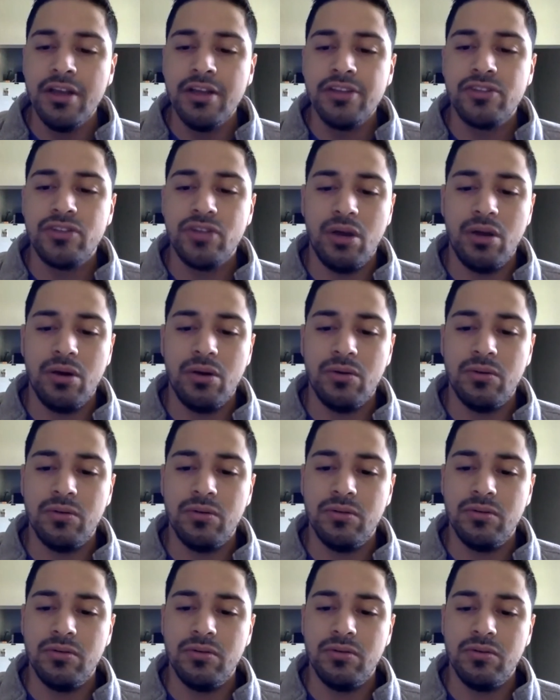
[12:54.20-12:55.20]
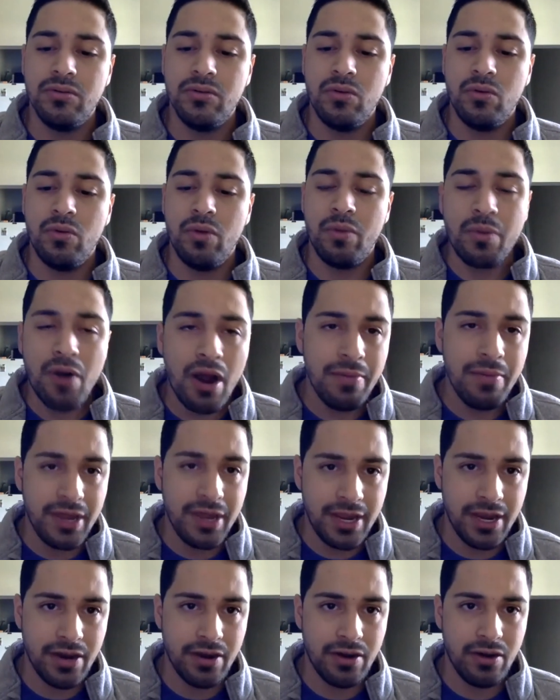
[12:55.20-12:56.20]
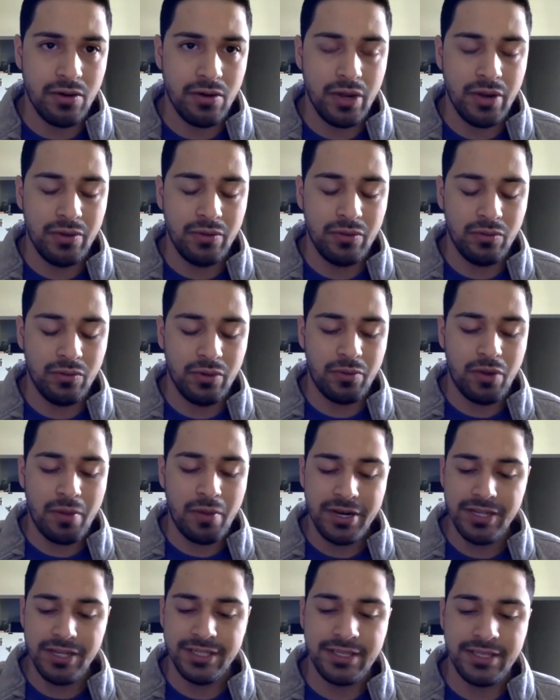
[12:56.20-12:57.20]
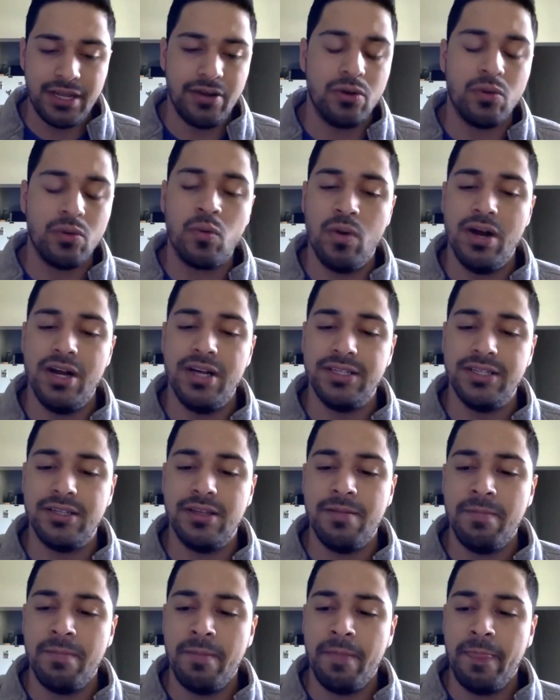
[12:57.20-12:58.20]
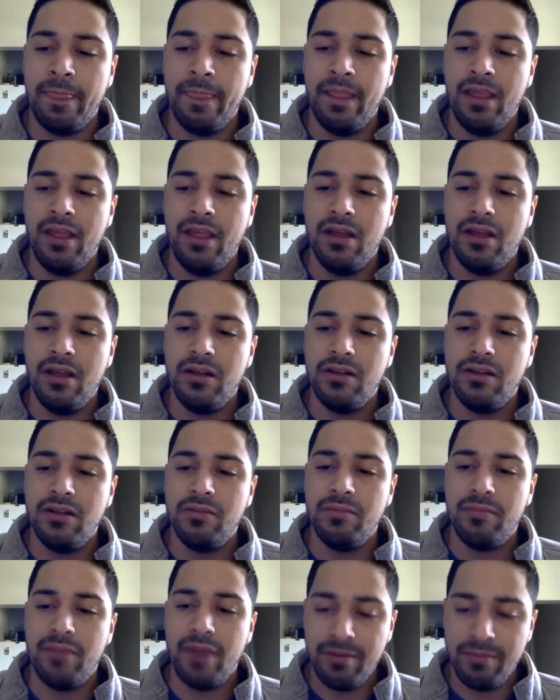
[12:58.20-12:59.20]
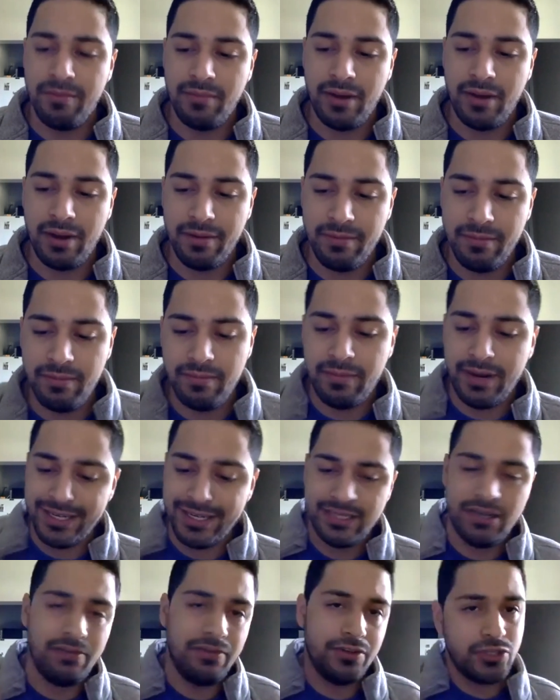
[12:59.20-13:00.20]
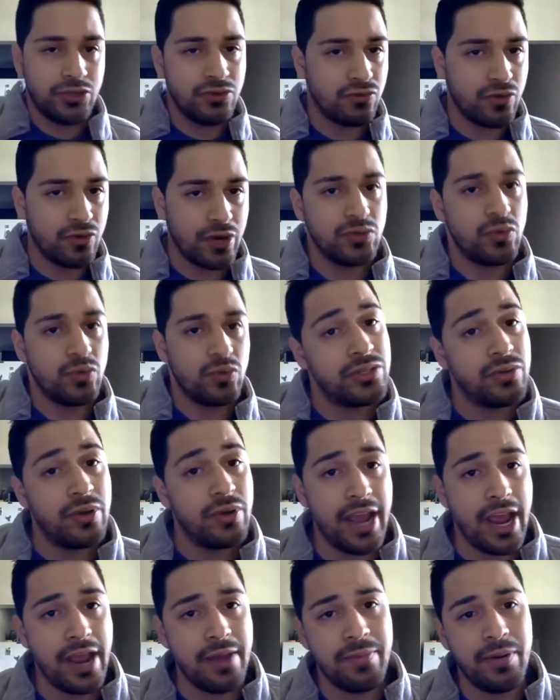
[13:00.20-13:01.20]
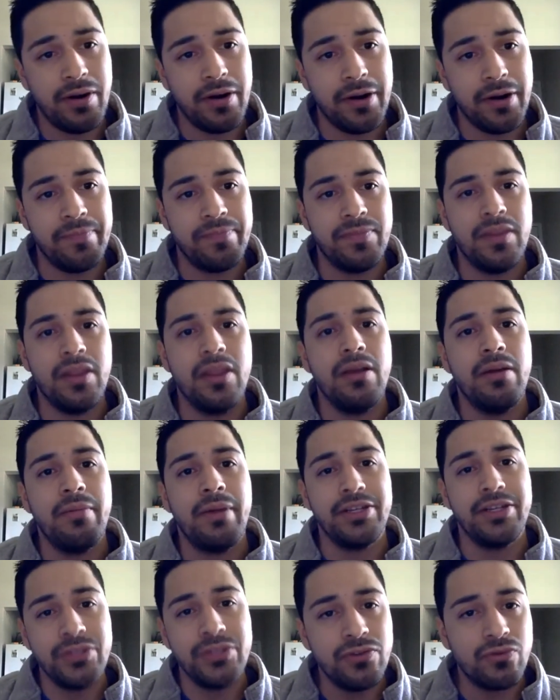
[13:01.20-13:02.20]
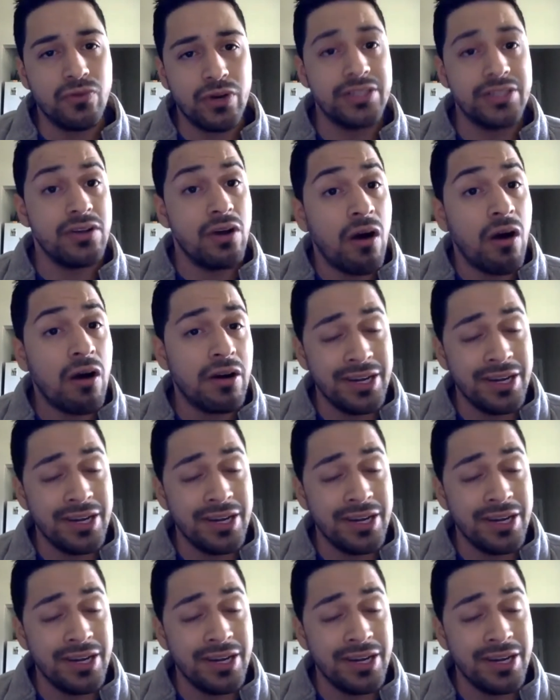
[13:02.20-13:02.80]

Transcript: so what brought me here, what, what brought me to the center was my, my, myself and two friends went to a gay bar. My two friends are